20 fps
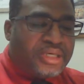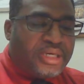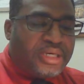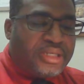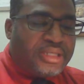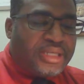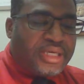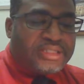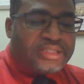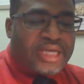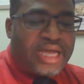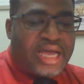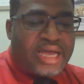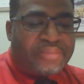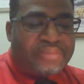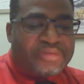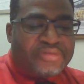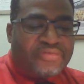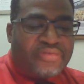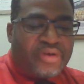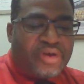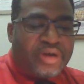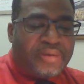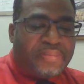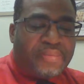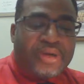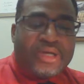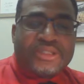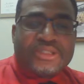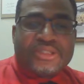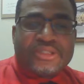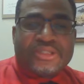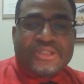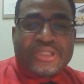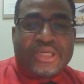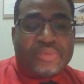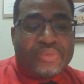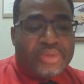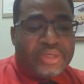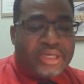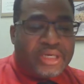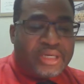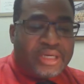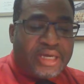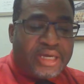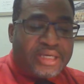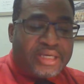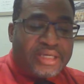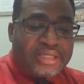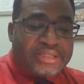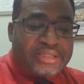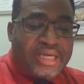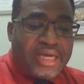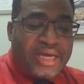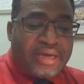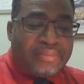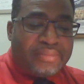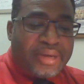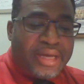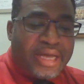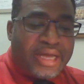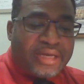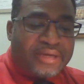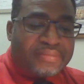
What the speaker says: that time is very precious and we cannot get time back.